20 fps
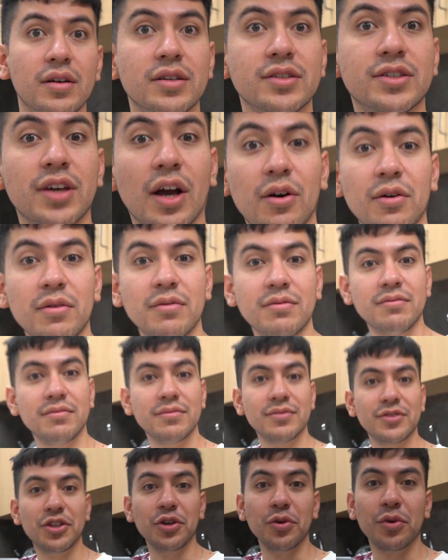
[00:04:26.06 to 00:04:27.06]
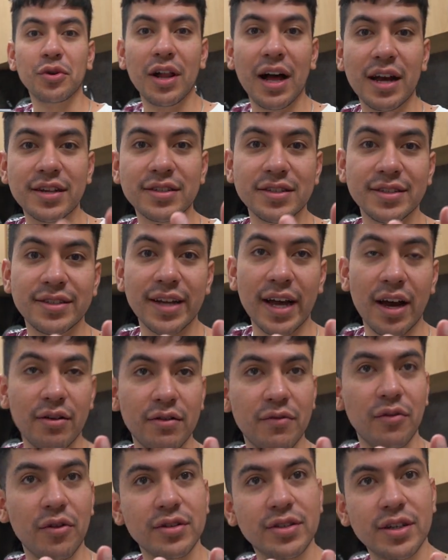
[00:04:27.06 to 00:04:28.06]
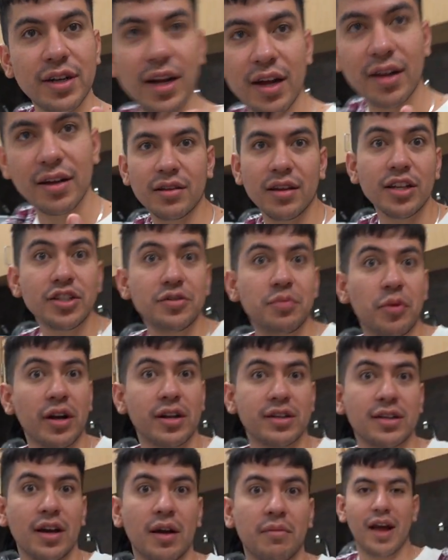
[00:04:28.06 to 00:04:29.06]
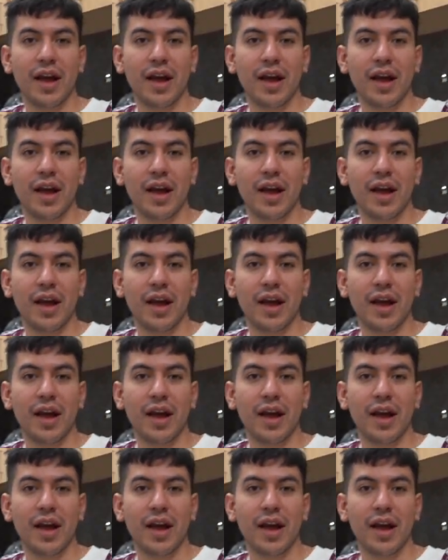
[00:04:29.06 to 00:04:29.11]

So, two classes down for today, lunch break time.